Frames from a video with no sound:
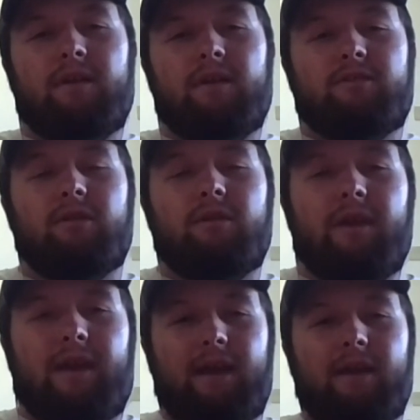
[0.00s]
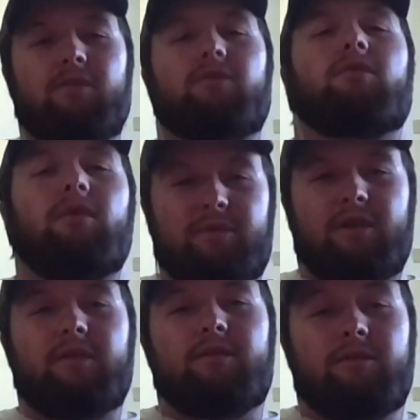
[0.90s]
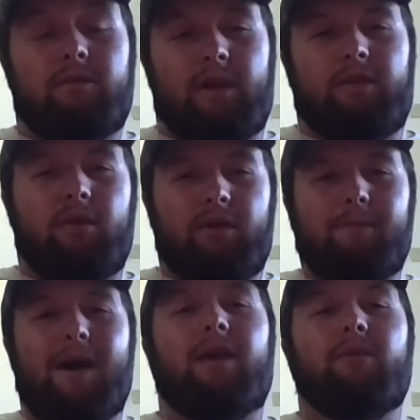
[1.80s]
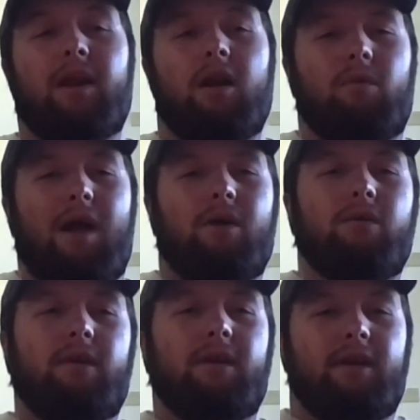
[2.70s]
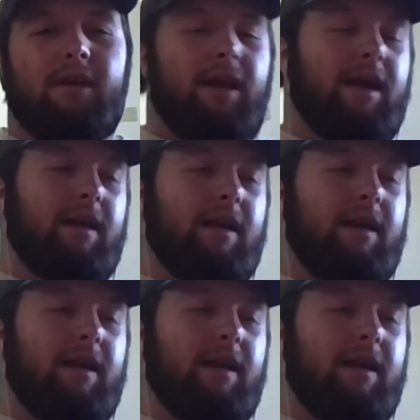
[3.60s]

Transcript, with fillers: So they can't throw themselves like throw their body weight around okay.